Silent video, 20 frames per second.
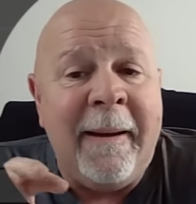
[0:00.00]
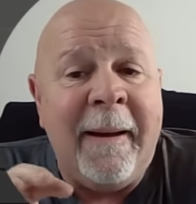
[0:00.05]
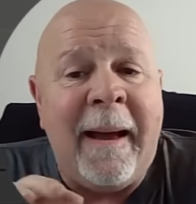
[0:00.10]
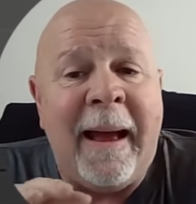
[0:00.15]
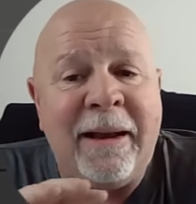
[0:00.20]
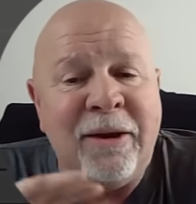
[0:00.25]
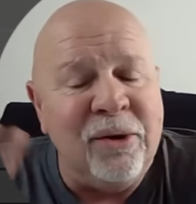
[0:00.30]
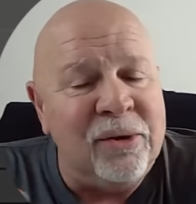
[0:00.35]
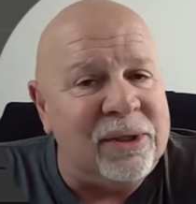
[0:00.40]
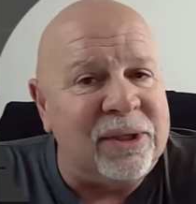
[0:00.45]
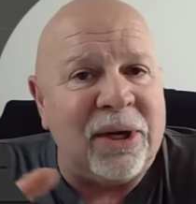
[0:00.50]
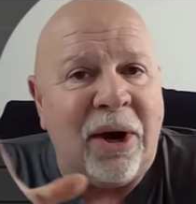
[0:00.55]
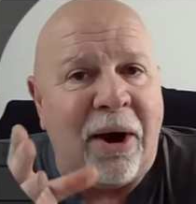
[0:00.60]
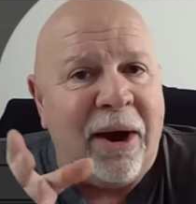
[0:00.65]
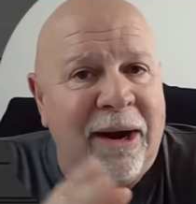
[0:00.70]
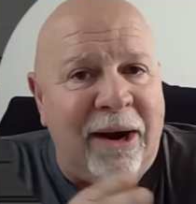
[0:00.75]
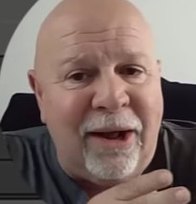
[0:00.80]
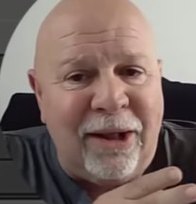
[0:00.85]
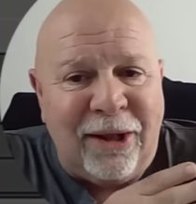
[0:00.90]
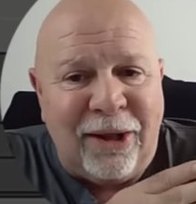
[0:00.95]
And you saw
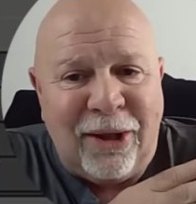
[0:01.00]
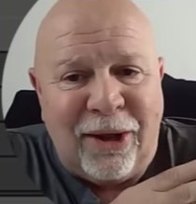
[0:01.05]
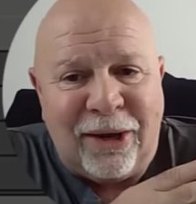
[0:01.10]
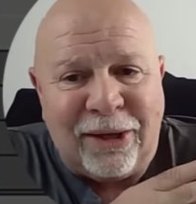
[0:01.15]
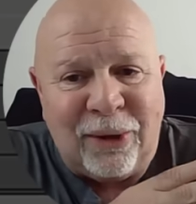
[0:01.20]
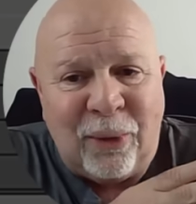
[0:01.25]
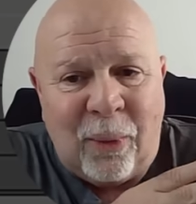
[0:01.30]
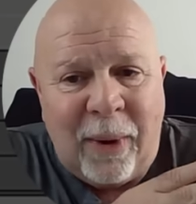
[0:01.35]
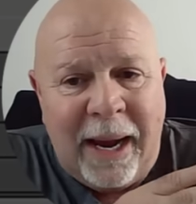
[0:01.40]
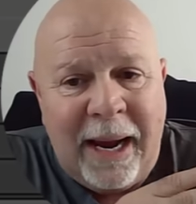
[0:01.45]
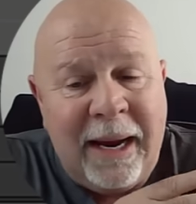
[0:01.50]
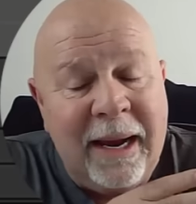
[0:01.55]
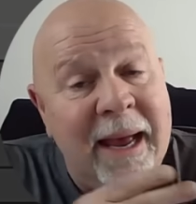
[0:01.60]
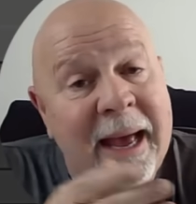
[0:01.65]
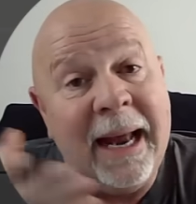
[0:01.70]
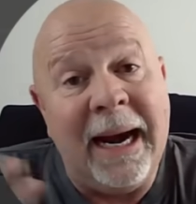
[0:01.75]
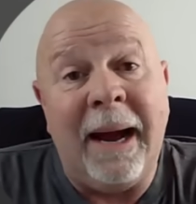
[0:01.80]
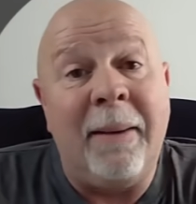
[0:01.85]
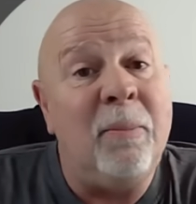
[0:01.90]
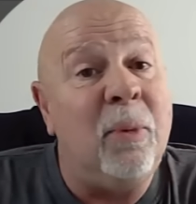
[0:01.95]
it all along the way.
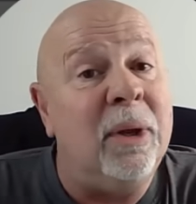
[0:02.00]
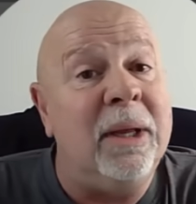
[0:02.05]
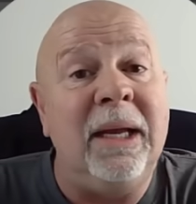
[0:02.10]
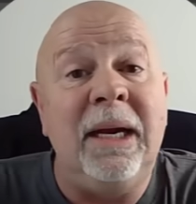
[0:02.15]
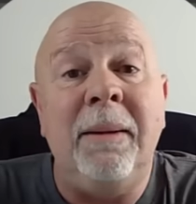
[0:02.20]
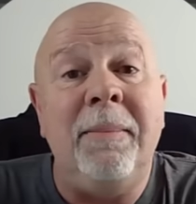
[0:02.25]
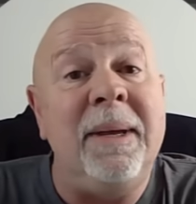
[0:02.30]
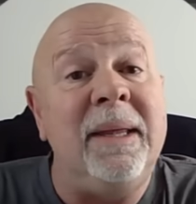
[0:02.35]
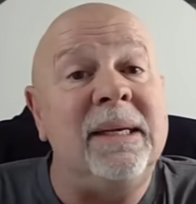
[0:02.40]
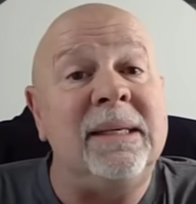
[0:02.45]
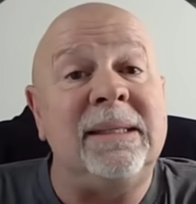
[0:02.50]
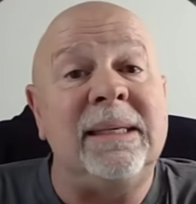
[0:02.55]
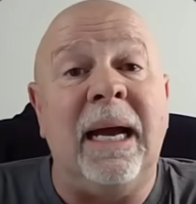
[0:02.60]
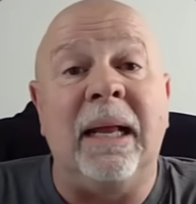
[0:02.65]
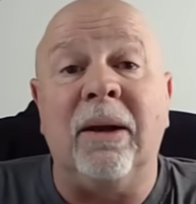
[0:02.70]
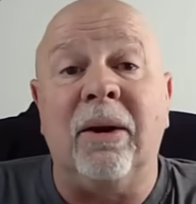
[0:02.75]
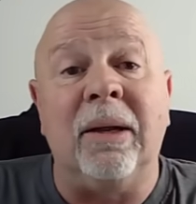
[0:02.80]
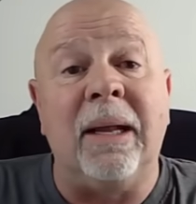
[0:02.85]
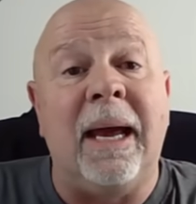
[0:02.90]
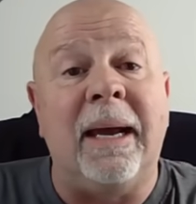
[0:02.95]
And I'm willing to be the
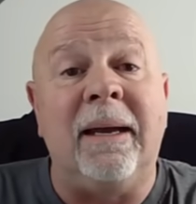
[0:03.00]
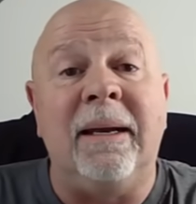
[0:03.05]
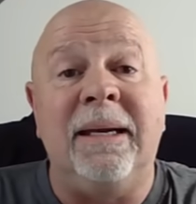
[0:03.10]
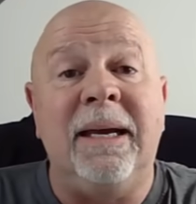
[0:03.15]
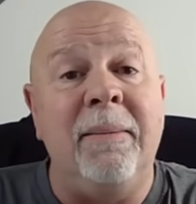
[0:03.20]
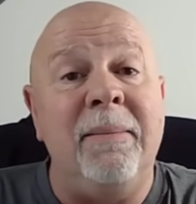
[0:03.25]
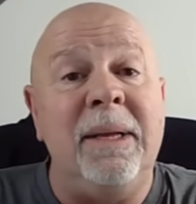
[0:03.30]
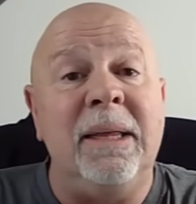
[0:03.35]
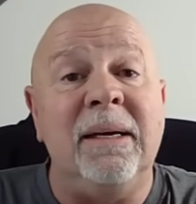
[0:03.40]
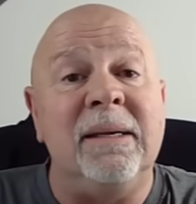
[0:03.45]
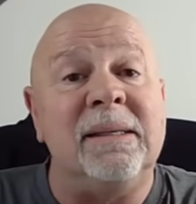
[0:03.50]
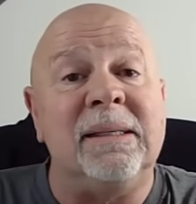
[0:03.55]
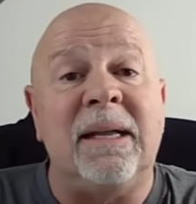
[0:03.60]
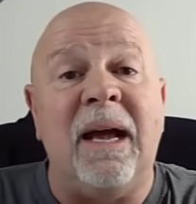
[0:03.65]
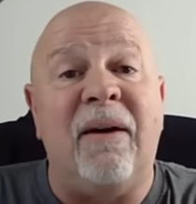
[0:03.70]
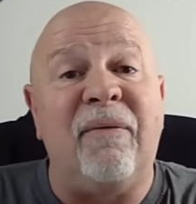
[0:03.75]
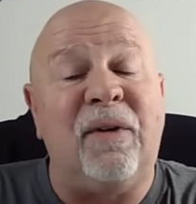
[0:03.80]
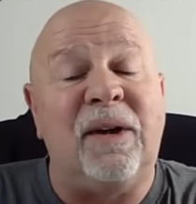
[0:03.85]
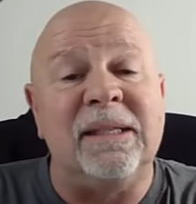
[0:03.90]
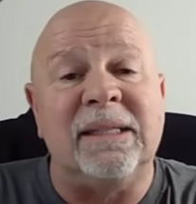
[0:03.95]
seller. Like, give me this
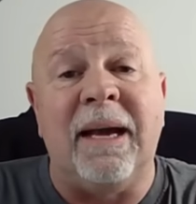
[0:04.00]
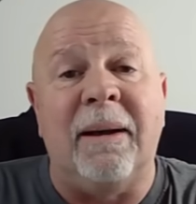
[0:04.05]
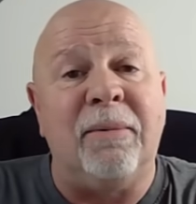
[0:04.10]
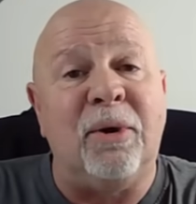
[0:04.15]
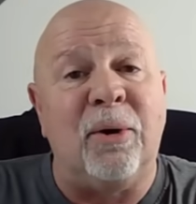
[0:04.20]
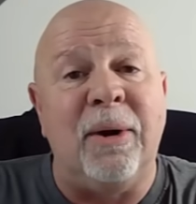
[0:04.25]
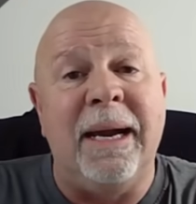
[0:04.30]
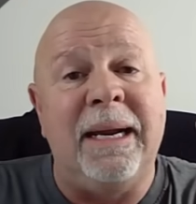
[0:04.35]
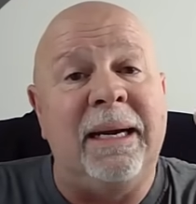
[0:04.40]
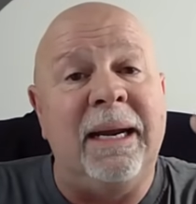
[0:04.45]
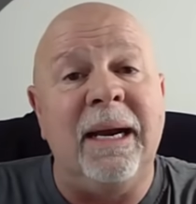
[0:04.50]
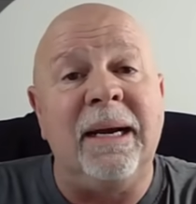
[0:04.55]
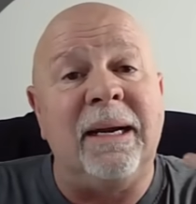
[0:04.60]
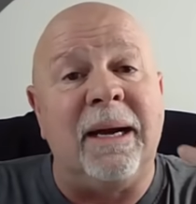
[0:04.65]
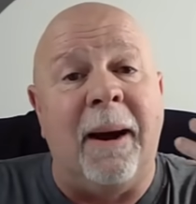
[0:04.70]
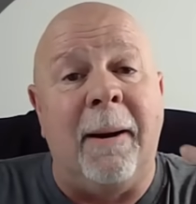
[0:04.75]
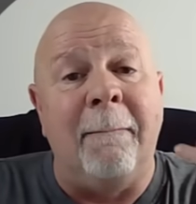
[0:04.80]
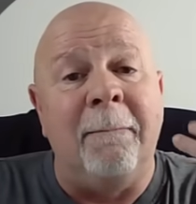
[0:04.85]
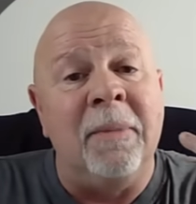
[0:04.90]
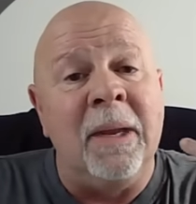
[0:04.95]
stuff because I'm creating
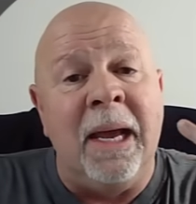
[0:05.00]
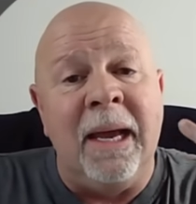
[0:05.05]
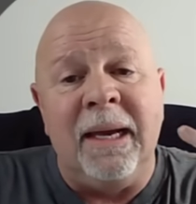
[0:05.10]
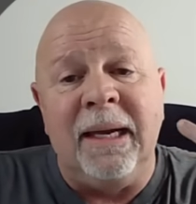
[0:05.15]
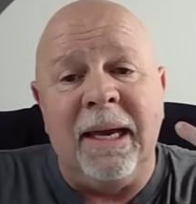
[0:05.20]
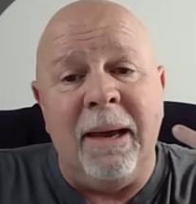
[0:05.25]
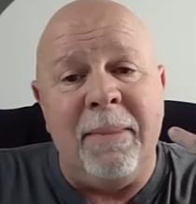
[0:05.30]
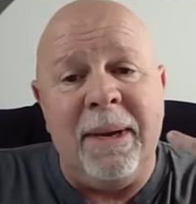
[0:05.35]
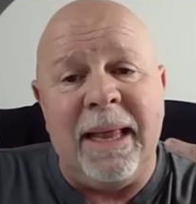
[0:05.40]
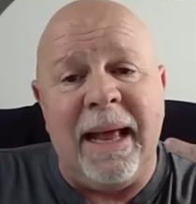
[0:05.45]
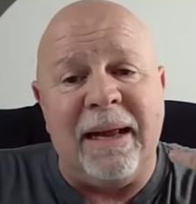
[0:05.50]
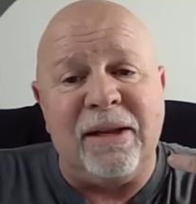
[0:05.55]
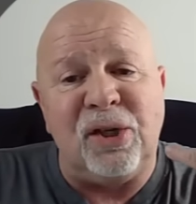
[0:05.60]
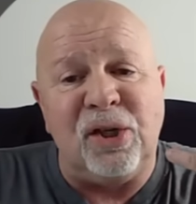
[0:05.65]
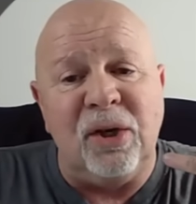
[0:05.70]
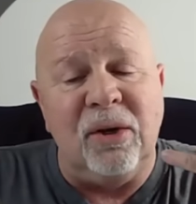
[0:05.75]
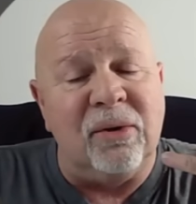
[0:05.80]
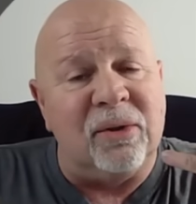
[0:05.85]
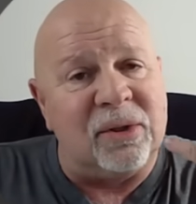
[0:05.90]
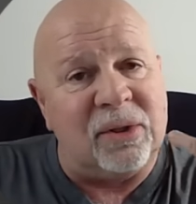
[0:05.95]
income. Give me that
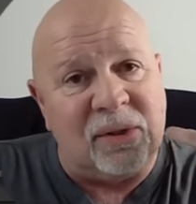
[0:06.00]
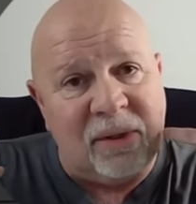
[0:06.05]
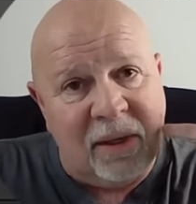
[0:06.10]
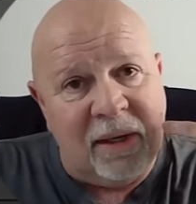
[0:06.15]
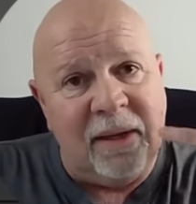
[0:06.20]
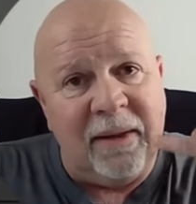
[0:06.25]
juice.